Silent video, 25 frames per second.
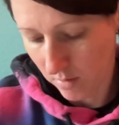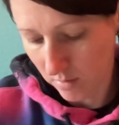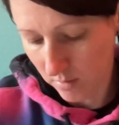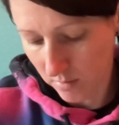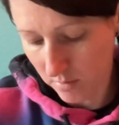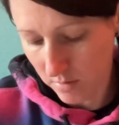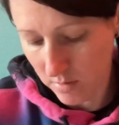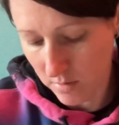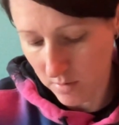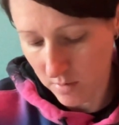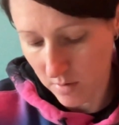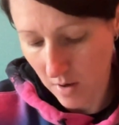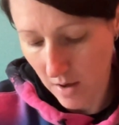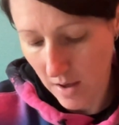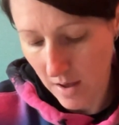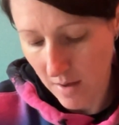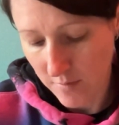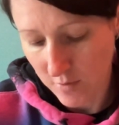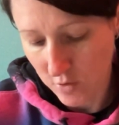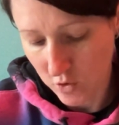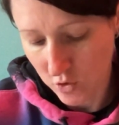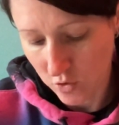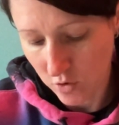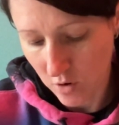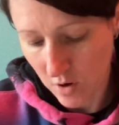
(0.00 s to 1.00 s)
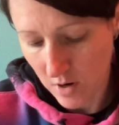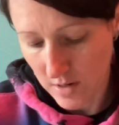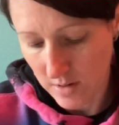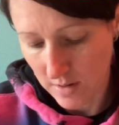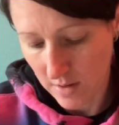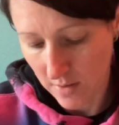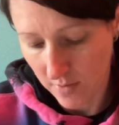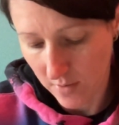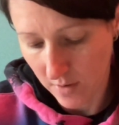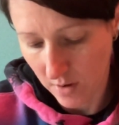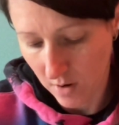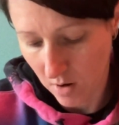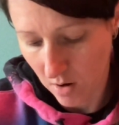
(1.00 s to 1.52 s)
I haven't tried it
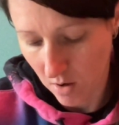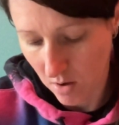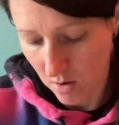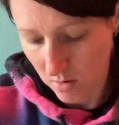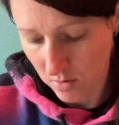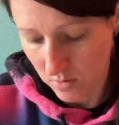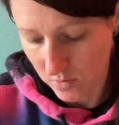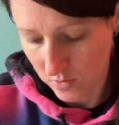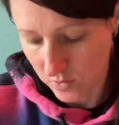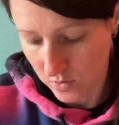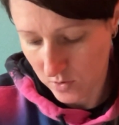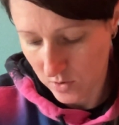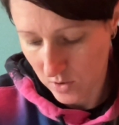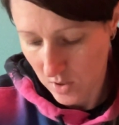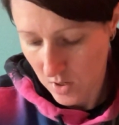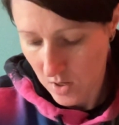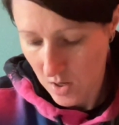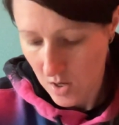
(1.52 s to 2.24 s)
in the class.